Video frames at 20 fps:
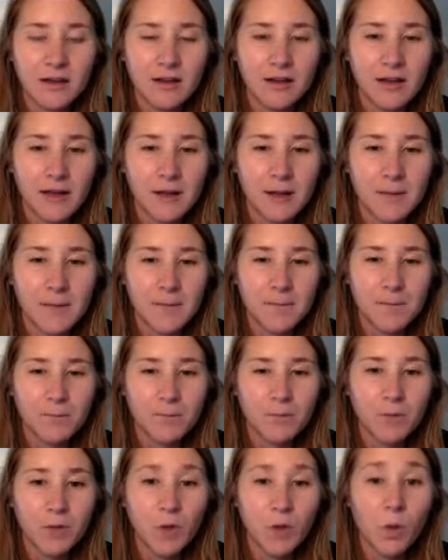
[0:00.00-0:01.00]
um,
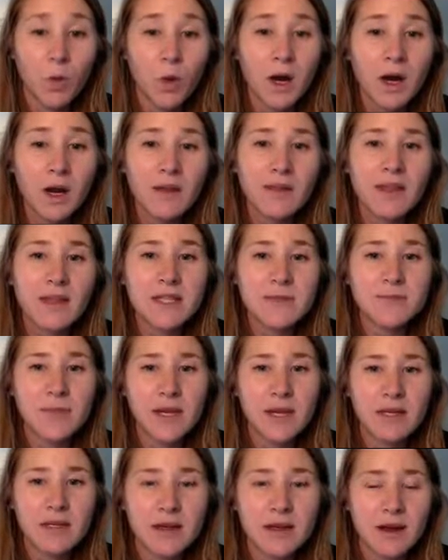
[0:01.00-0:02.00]
the work that's
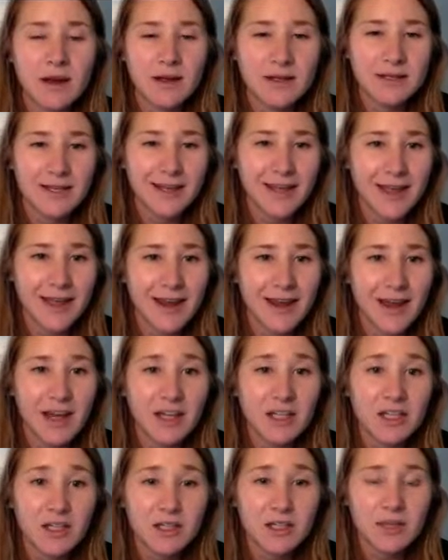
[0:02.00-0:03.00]
being done is again
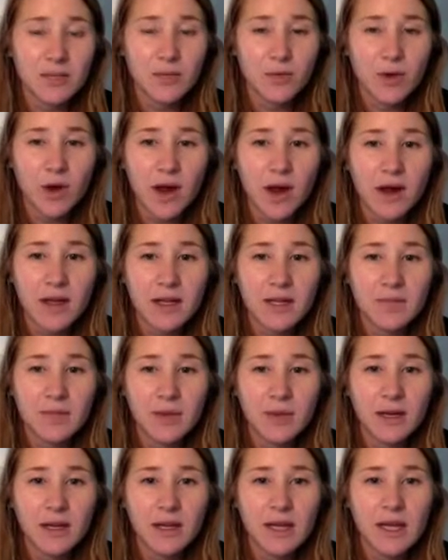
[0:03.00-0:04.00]
not just the product,
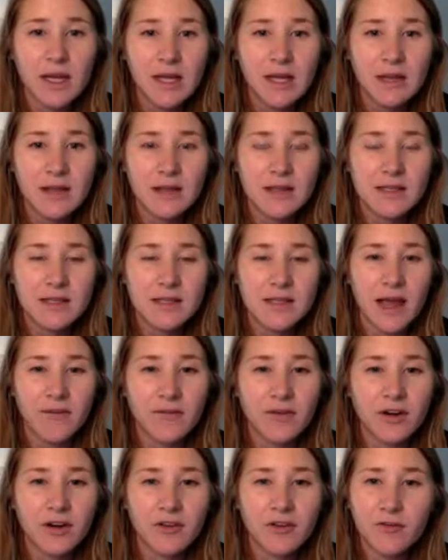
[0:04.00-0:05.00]
but this
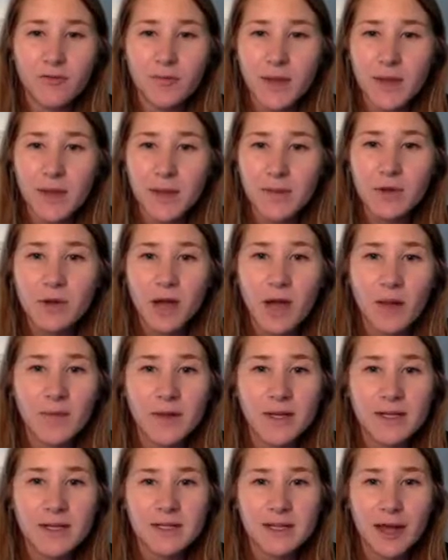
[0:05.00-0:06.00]
effort of people
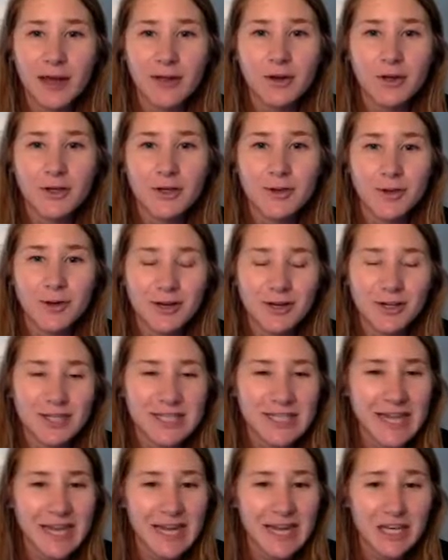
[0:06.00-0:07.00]
coming together to
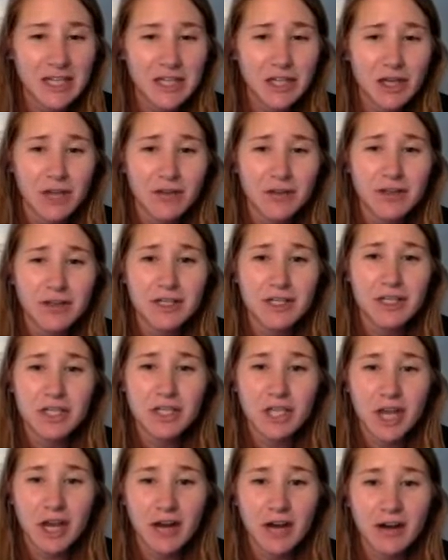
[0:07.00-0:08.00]
understand each other, to
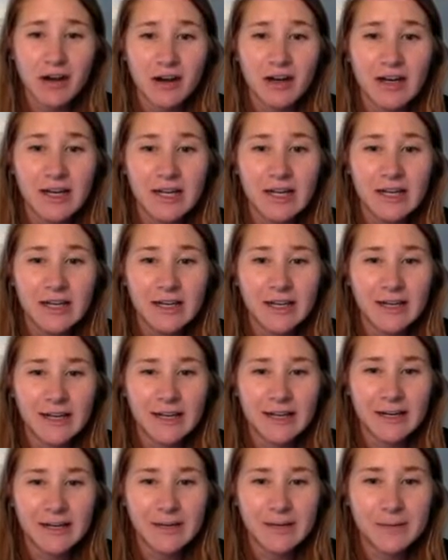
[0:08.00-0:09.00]
share,
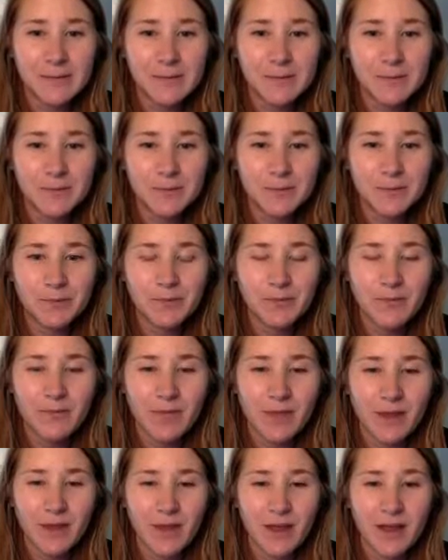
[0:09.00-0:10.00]
um,
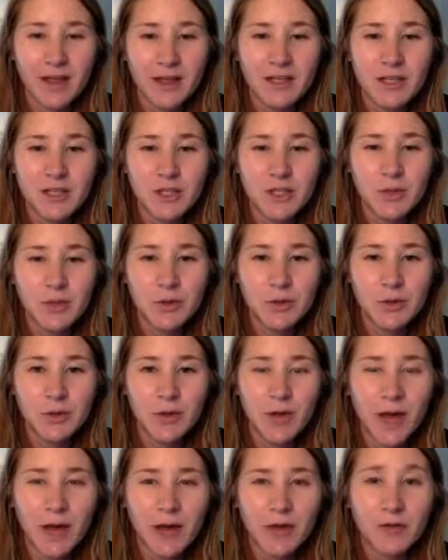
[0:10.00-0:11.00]
and to
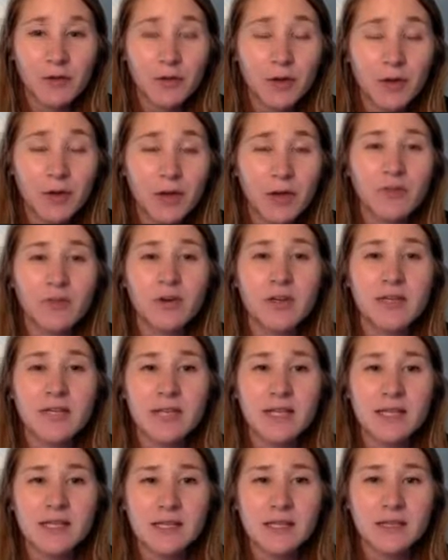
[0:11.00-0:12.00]
kind of reinforce
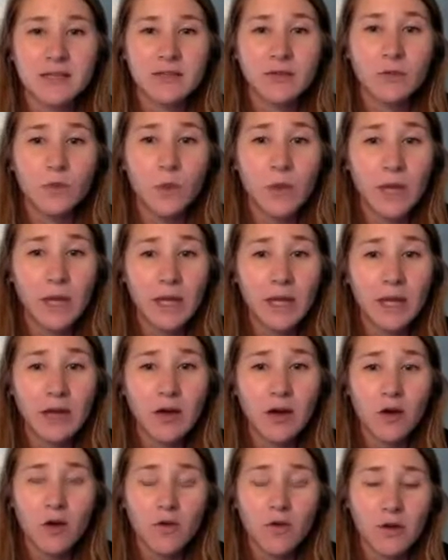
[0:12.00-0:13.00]
that sense of
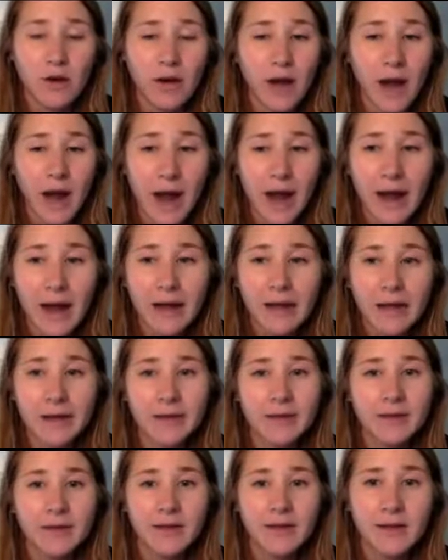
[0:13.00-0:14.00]
we over
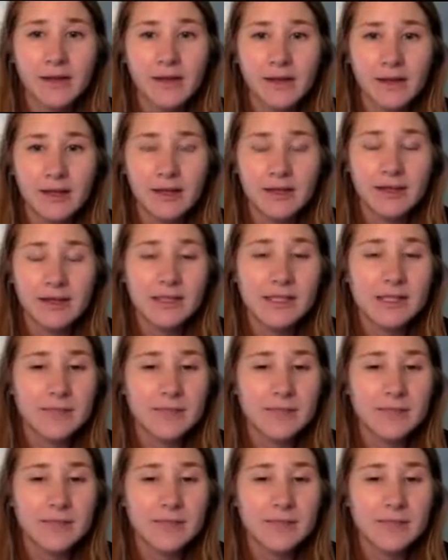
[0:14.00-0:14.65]
I in these